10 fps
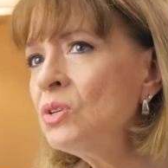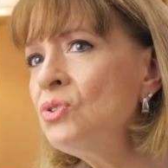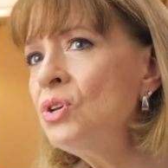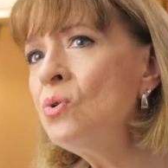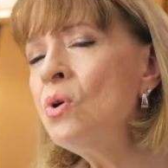
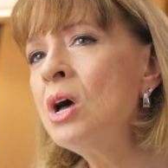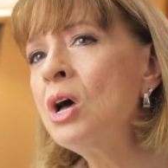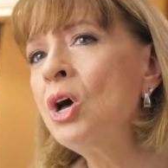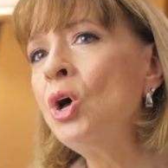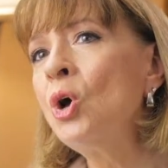So
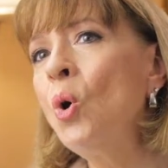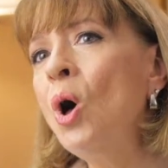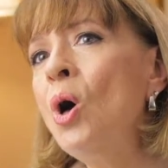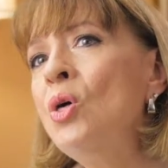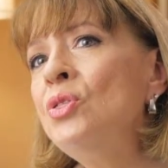
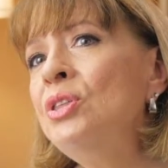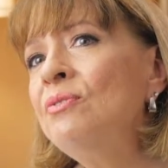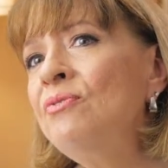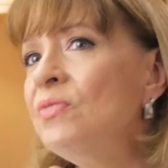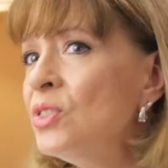
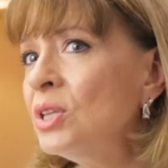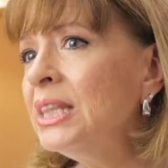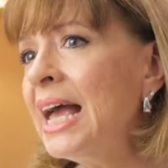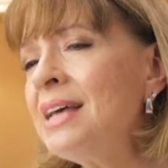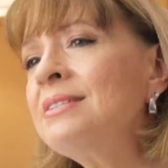the
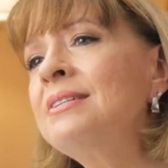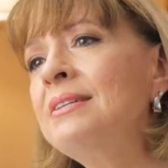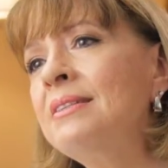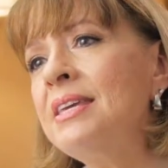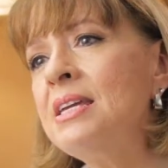last
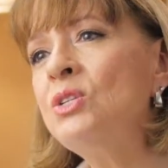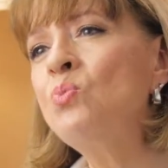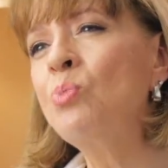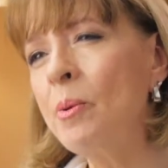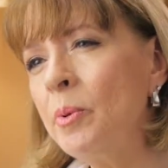thing is
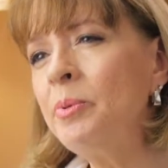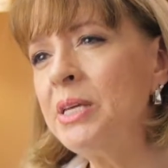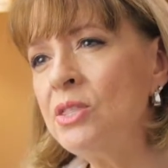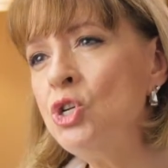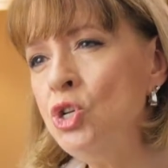
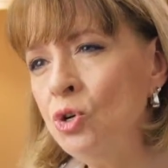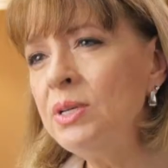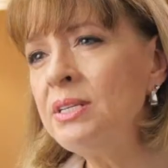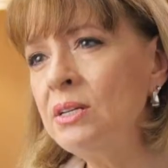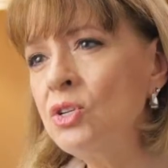probably the
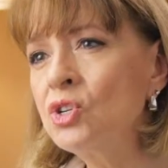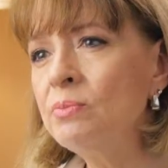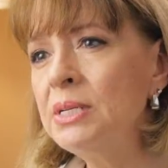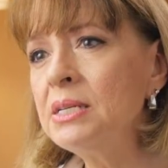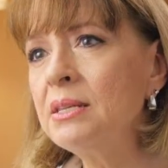newest
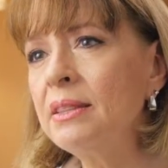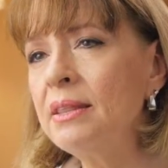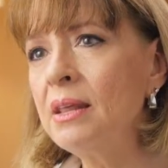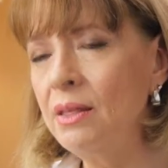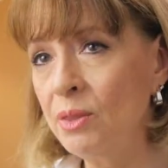instrument
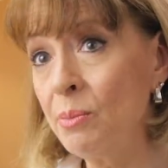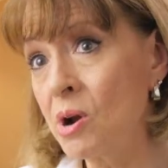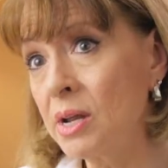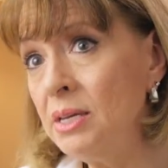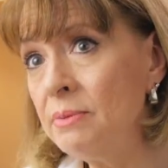on the
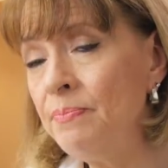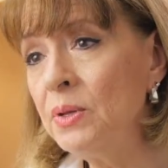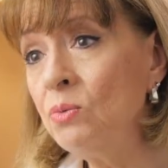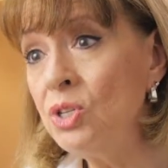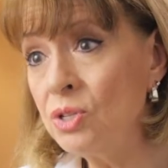market,
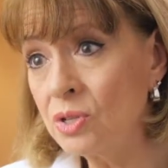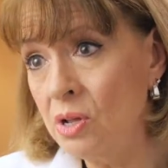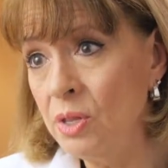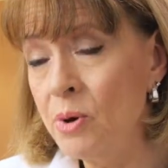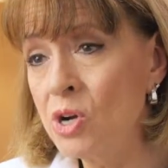which is
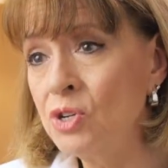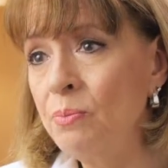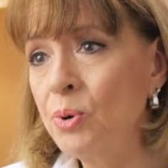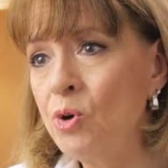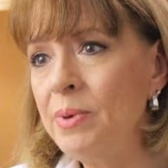called the
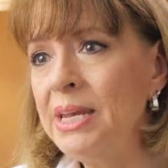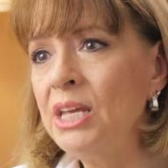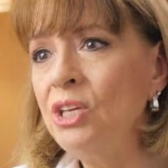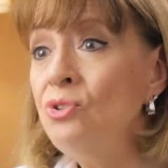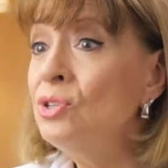MarginProbe, and
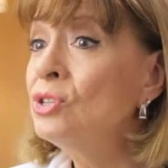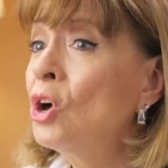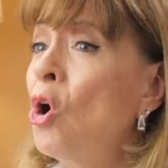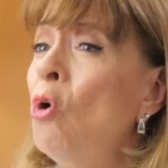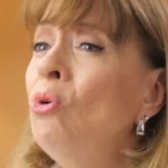it uses
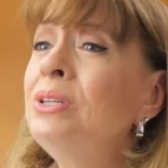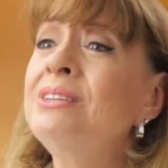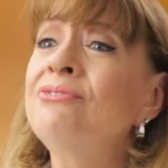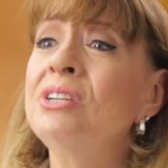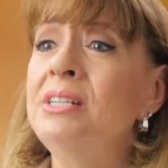a whole
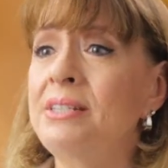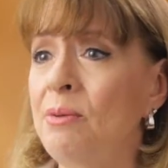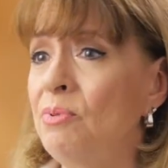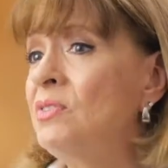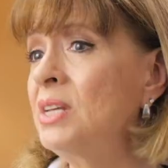different
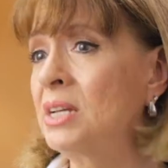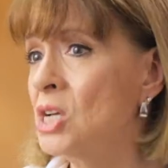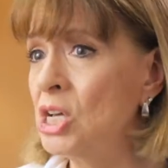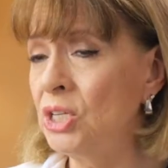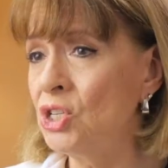type of
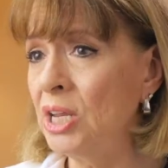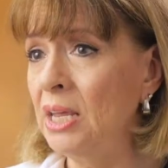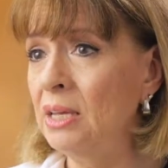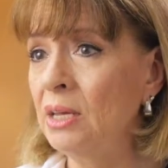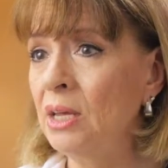technology.